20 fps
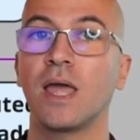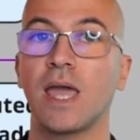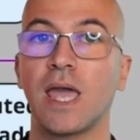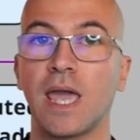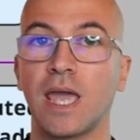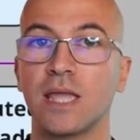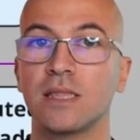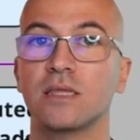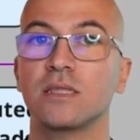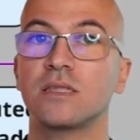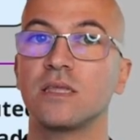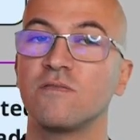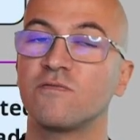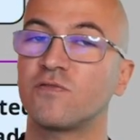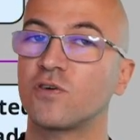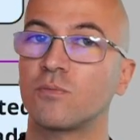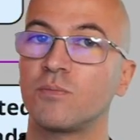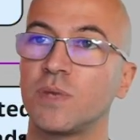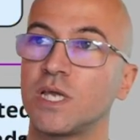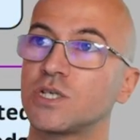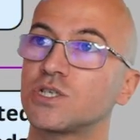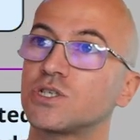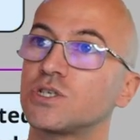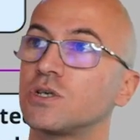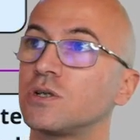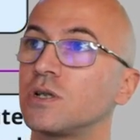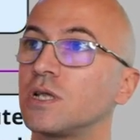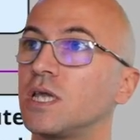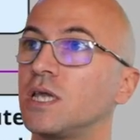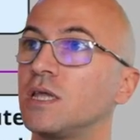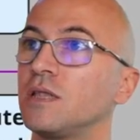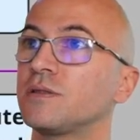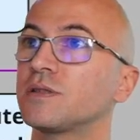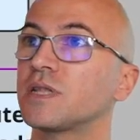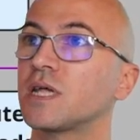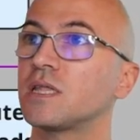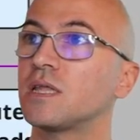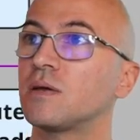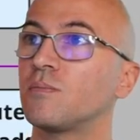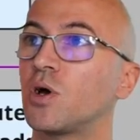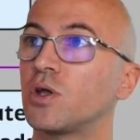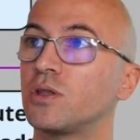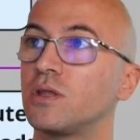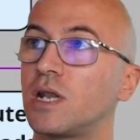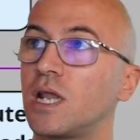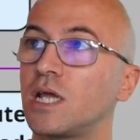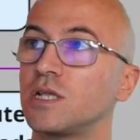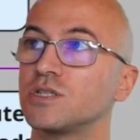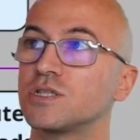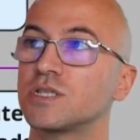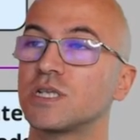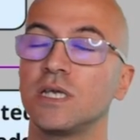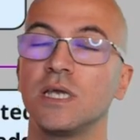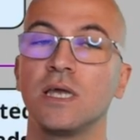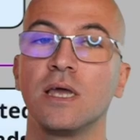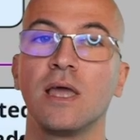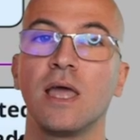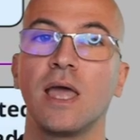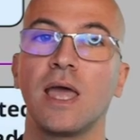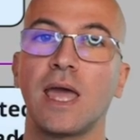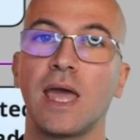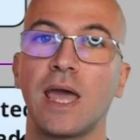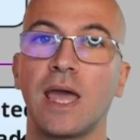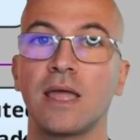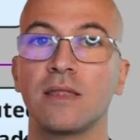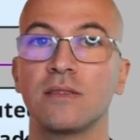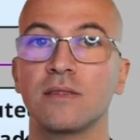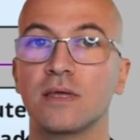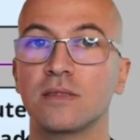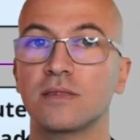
entity information inside the model registry and uh,